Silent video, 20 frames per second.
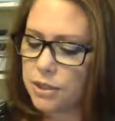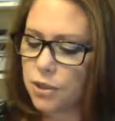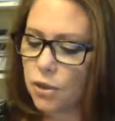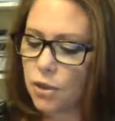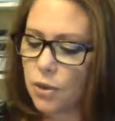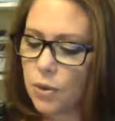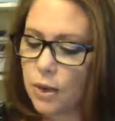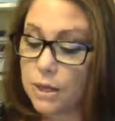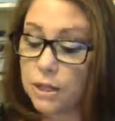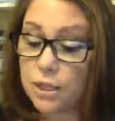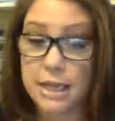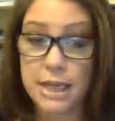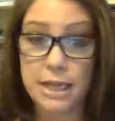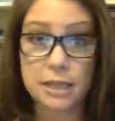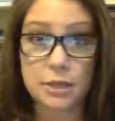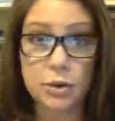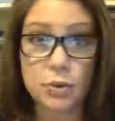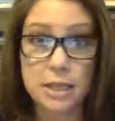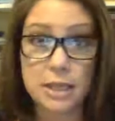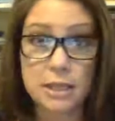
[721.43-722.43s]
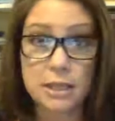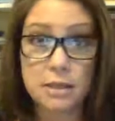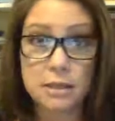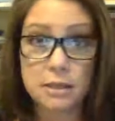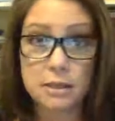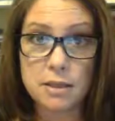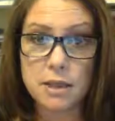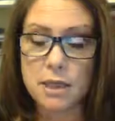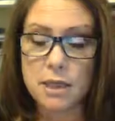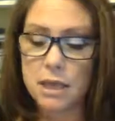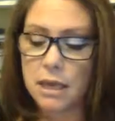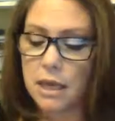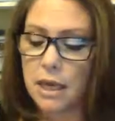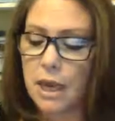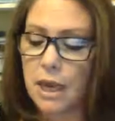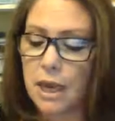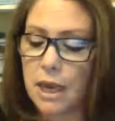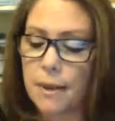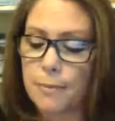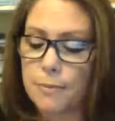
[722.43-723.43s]
You're going to take the quiz.
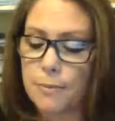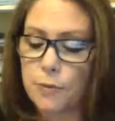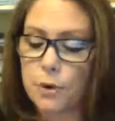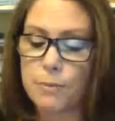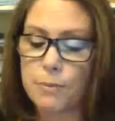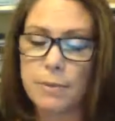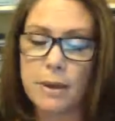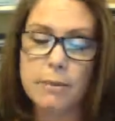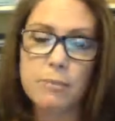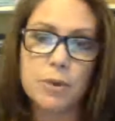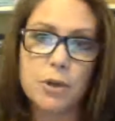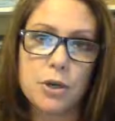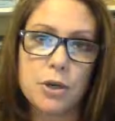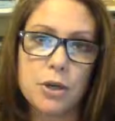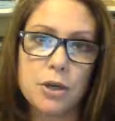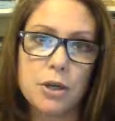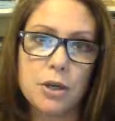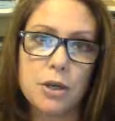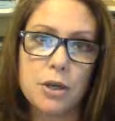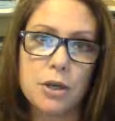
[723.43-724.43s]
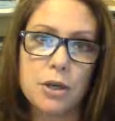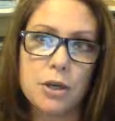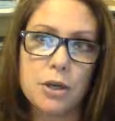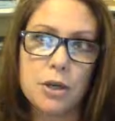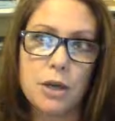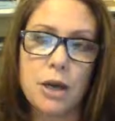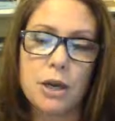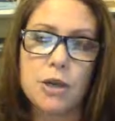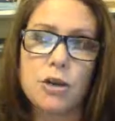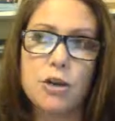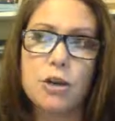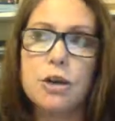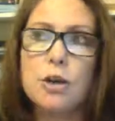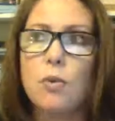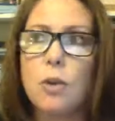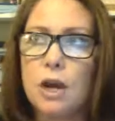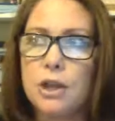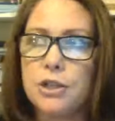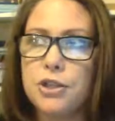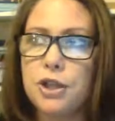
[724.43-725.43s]
Remember, you're going to
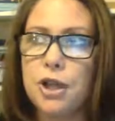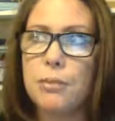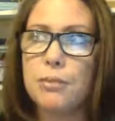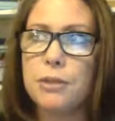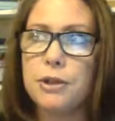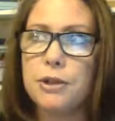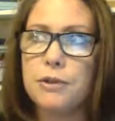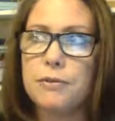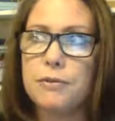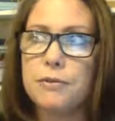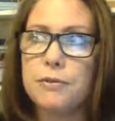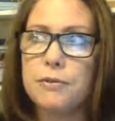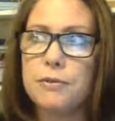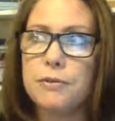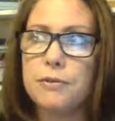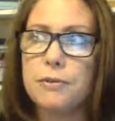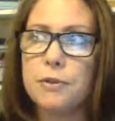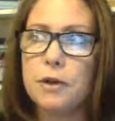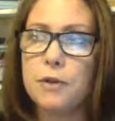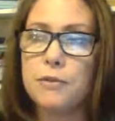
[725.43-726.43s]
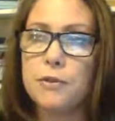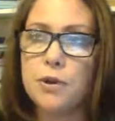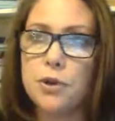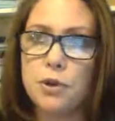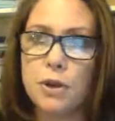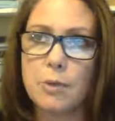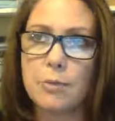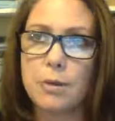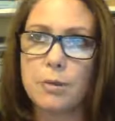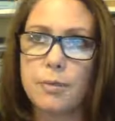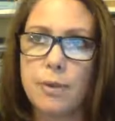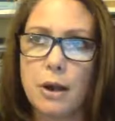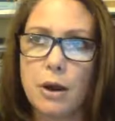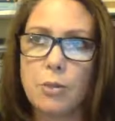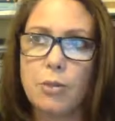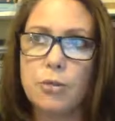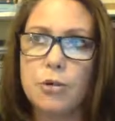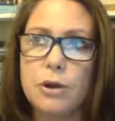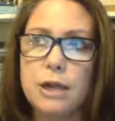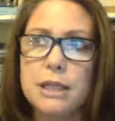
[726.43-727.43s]
watch or view a couple of
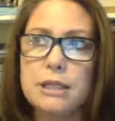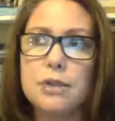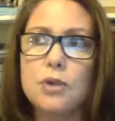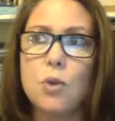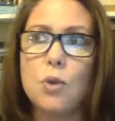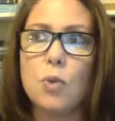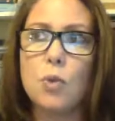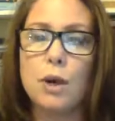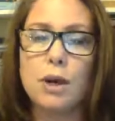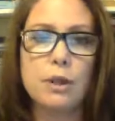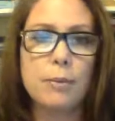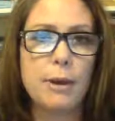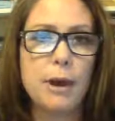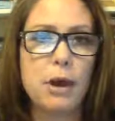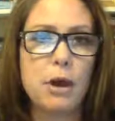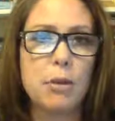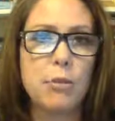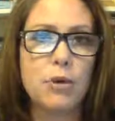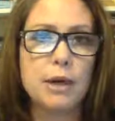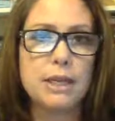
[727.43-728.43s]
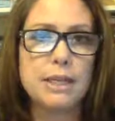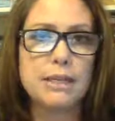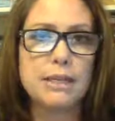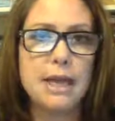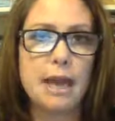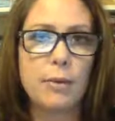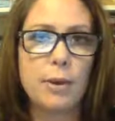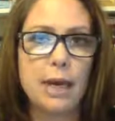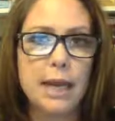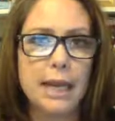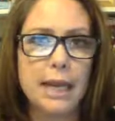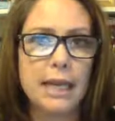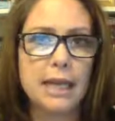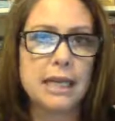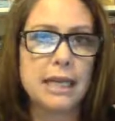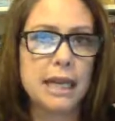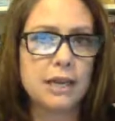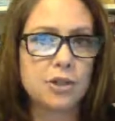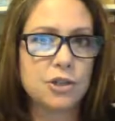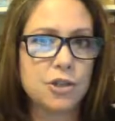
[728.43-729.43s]
PowerPoints. One of the PowerPoints I went ahead
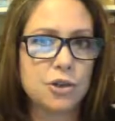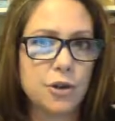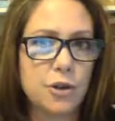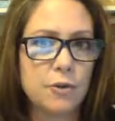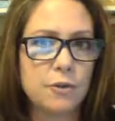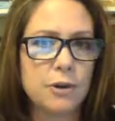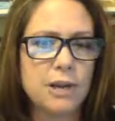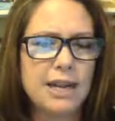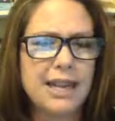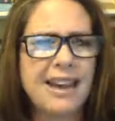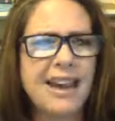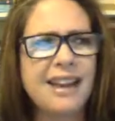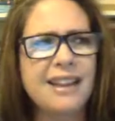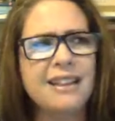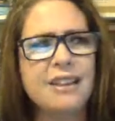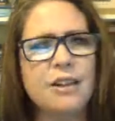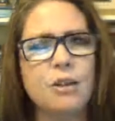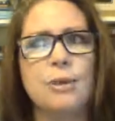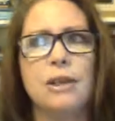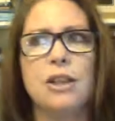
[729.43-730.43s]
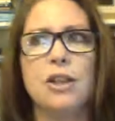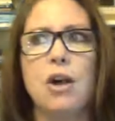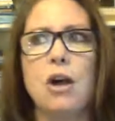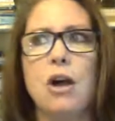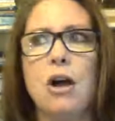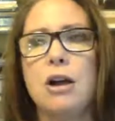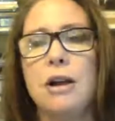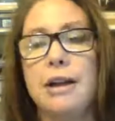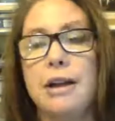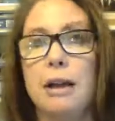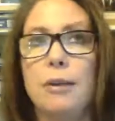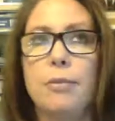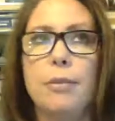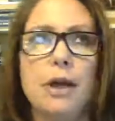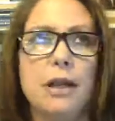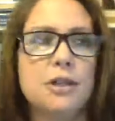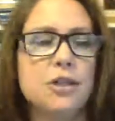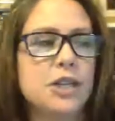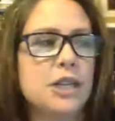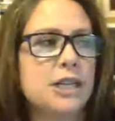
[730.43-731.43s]
and lectured over. It got a little bit long, and I
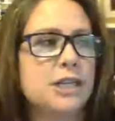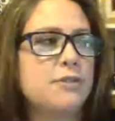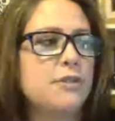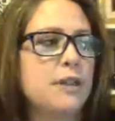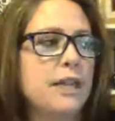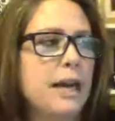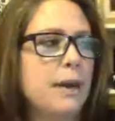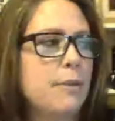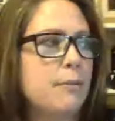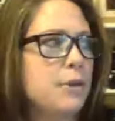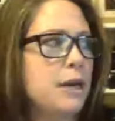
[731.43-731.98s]
apologize for that.